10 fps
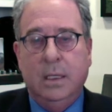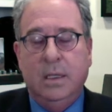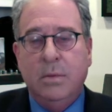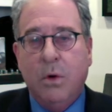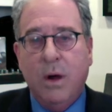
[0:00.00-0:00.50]

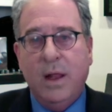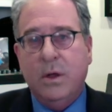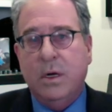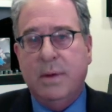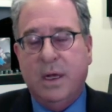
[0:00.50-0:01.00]
The more I
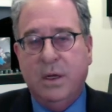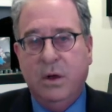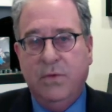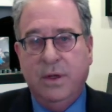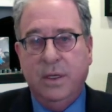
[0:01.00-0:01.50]
learn about
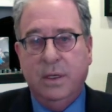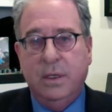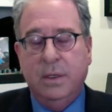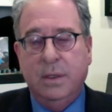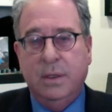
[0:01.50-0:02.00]
COVID,
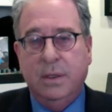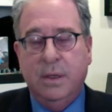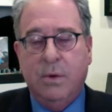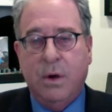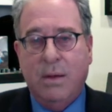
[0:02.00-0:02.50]
the
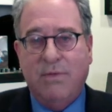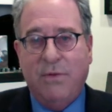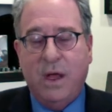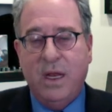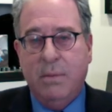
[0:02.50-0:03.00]
more I'm
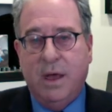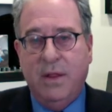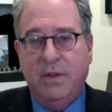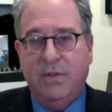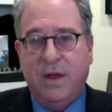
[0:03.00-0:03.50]
frightened by
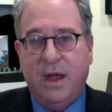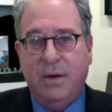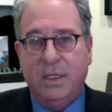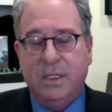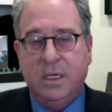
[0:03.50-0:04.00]
this
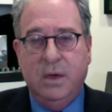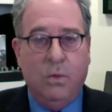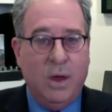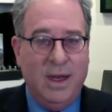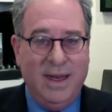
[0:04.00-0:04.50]
virus and
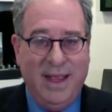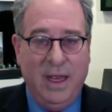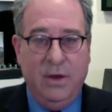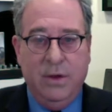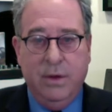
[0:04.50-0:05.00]
what it
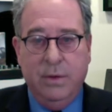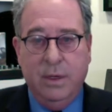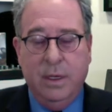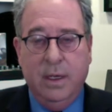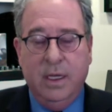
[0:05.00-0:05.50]
can do,
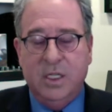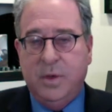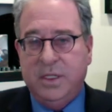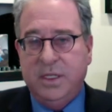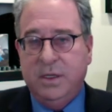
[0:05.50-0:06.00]

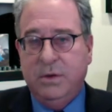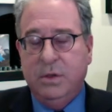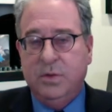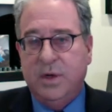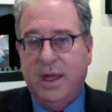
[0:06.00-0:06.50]
especially to
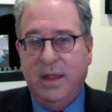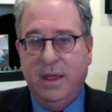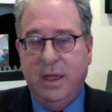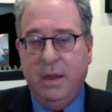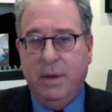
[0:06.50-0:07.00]
groups we're not
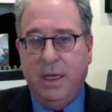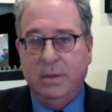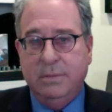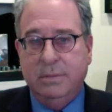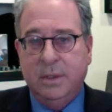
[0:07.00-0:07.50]
thinking about.
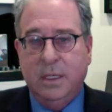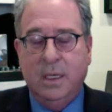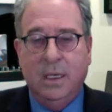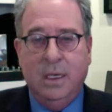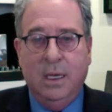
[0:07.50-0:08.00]

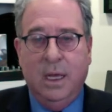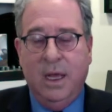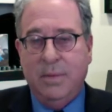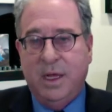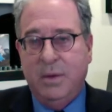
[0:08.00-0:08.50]
Hi,
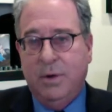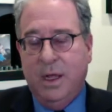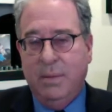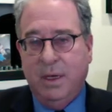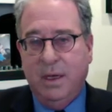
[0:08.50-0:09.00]
I'm Dr.
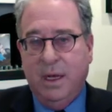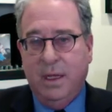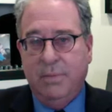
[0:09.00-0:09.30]
Brian McDonough.